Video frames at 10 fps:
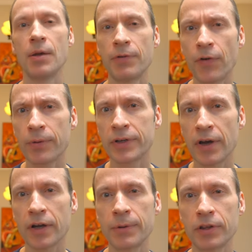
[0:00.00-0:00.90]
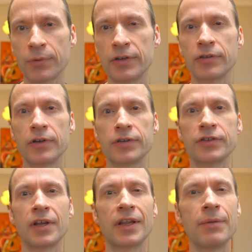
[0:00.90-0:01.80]
Before we talk about the
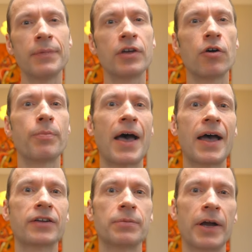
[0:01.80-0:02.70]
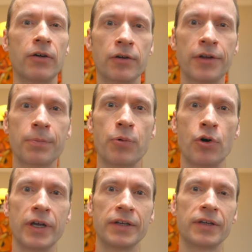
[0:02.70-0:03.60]
research, let me go back to my earlier
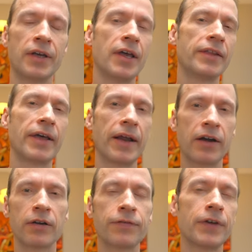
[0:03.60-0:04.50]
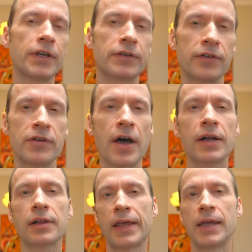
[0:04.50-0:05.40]
point that Airofit does
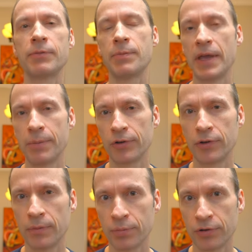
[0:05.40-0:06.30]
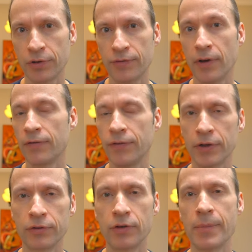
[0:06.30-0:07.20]
not claim to be able to improve
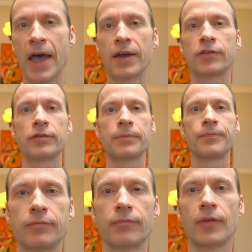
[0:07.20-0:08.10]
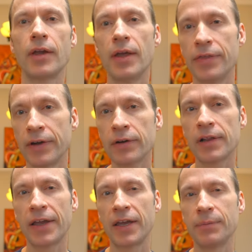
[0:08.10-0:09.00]
VO2 max. Their
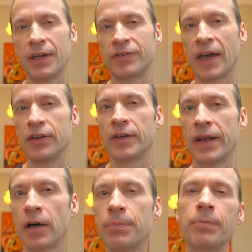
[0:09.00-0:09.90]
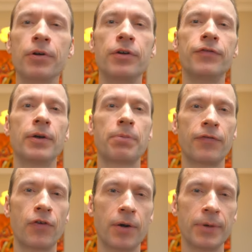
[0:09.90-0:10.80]
claim is that you can help improve your
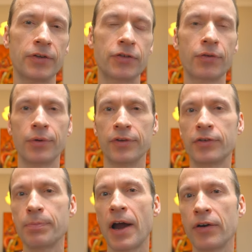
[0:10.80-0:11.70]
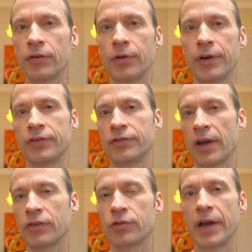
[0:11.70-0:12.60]
performance through inspiratory
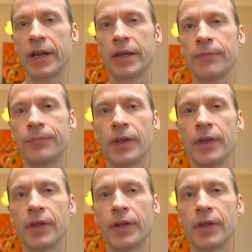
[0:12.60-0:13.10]
strength training,